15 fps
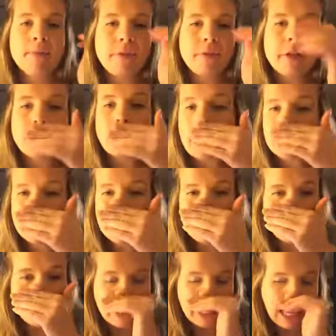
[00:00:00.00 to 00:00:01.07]
for Jocelyn and
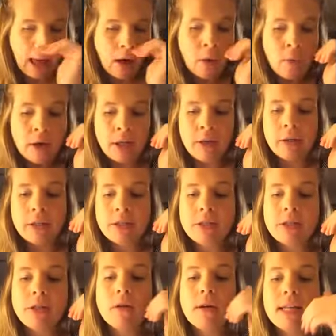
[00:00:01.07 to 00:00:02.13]
Raquel, what you can
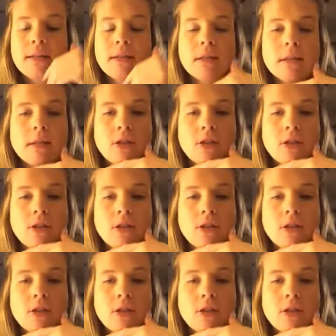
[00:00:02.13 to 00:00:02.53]
do is